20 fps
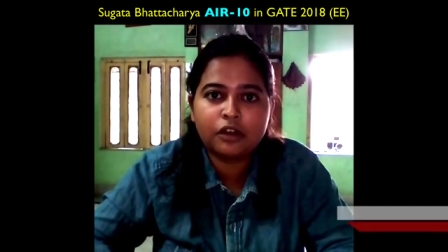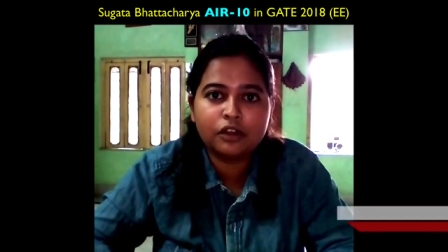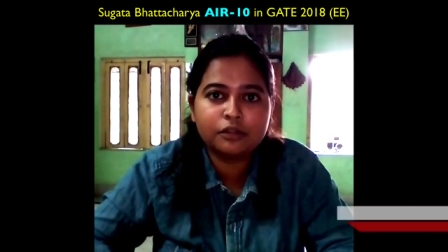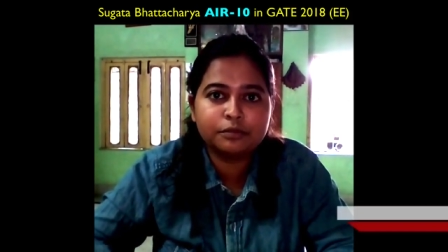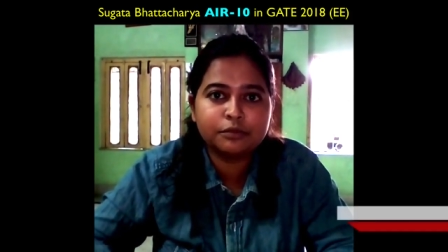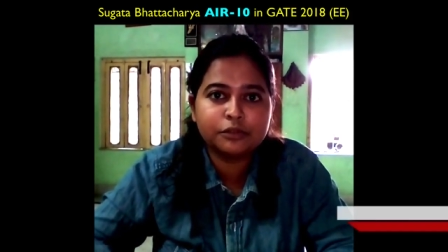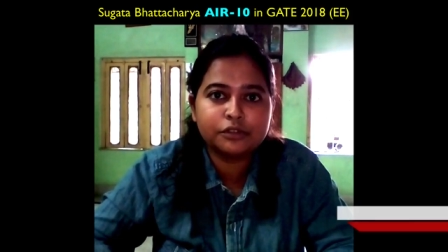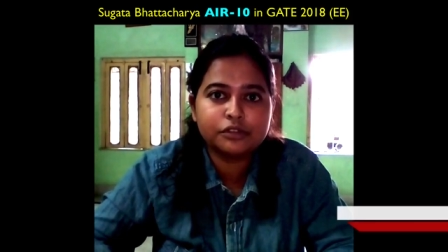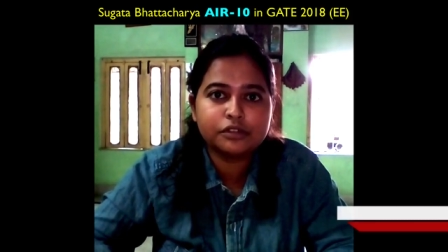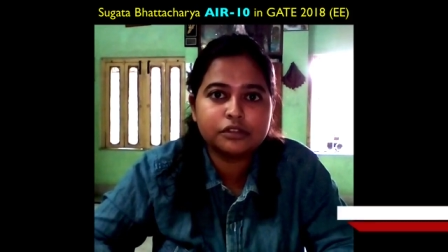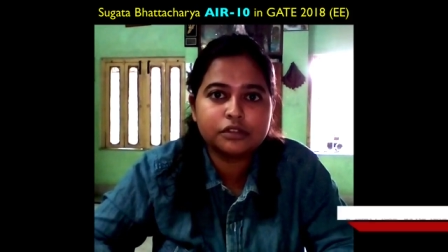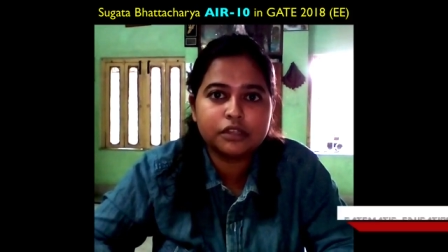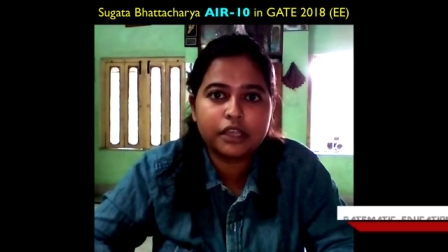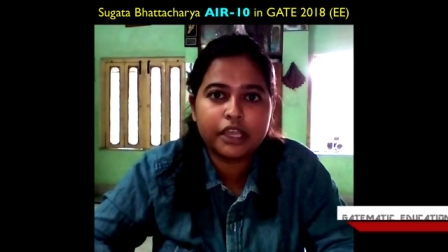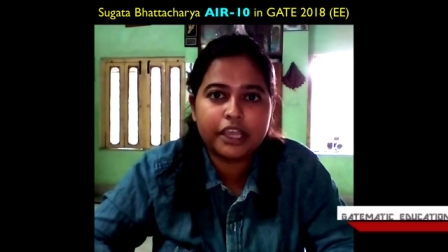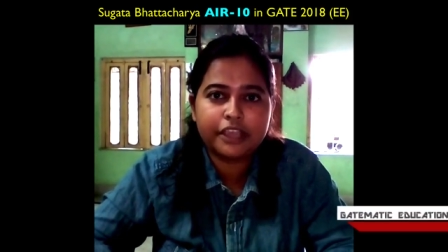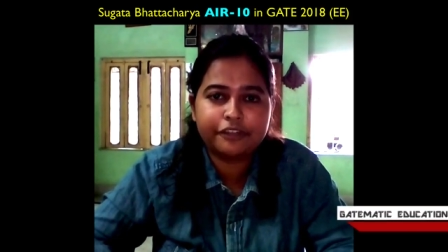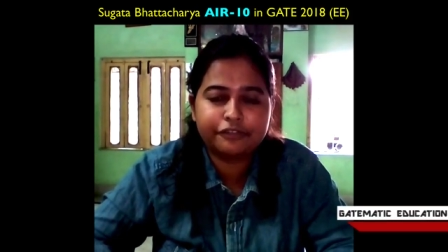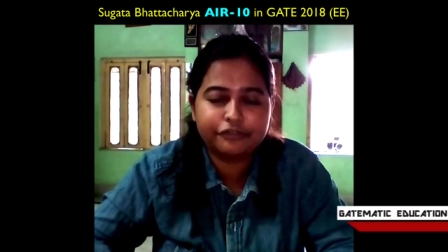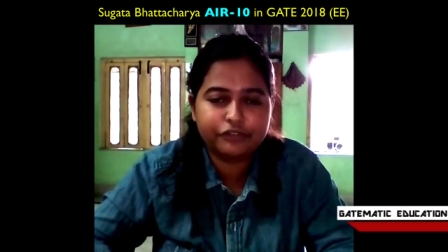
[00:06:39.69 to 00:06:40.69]
almost
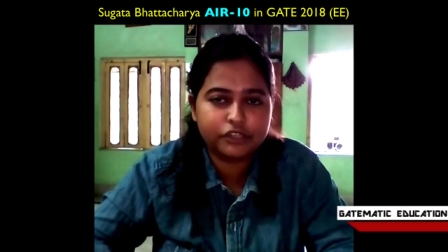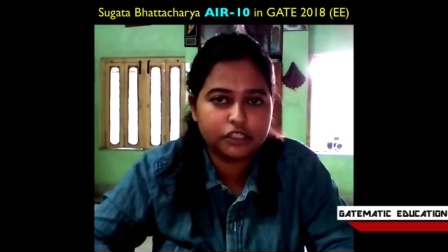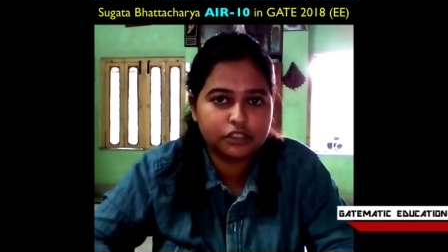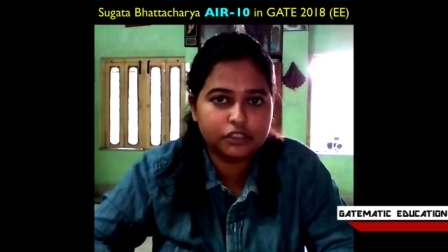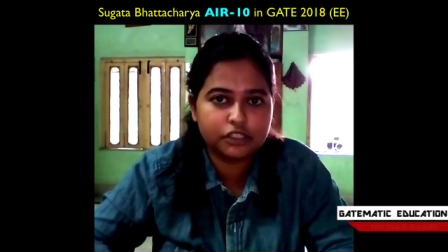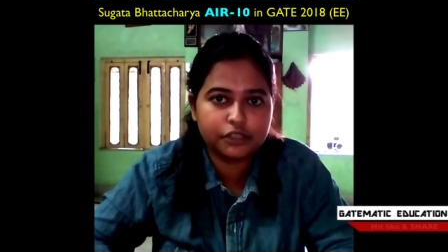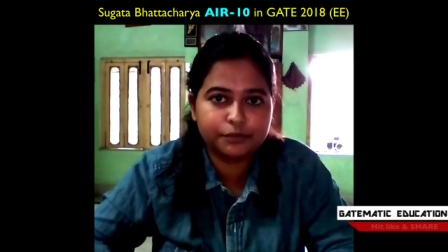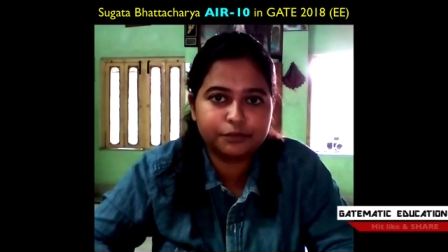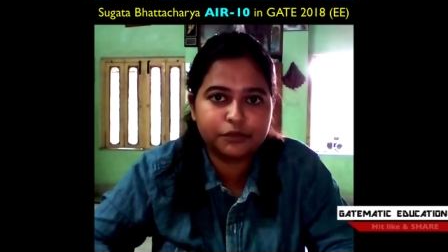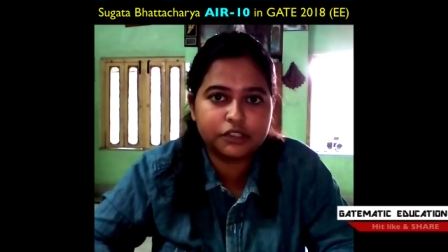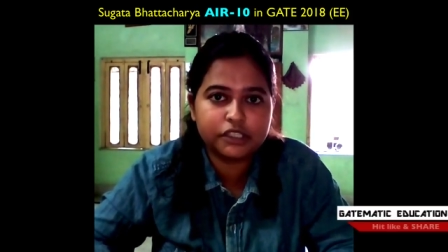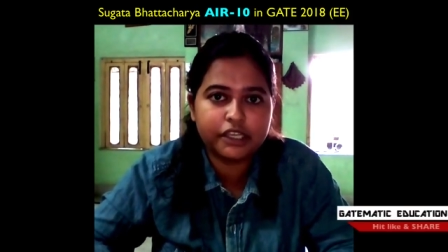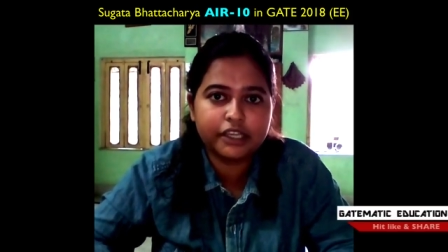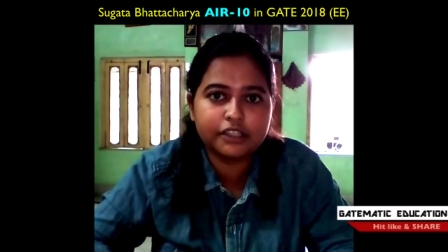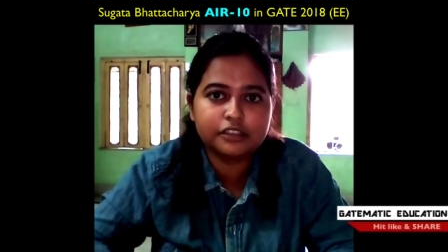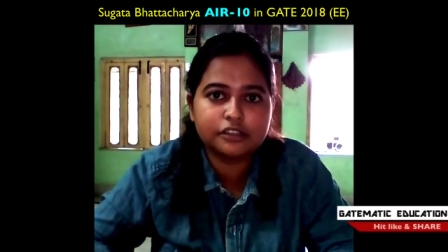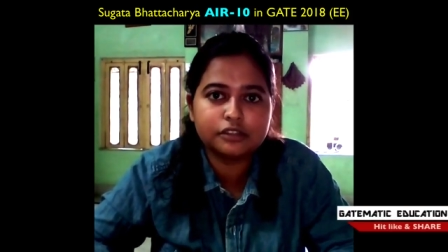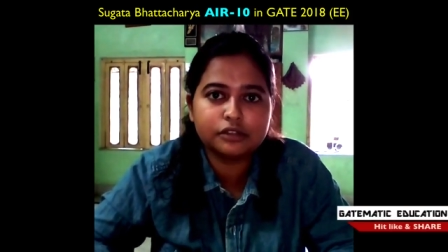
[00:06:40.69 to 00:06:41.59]
every subject,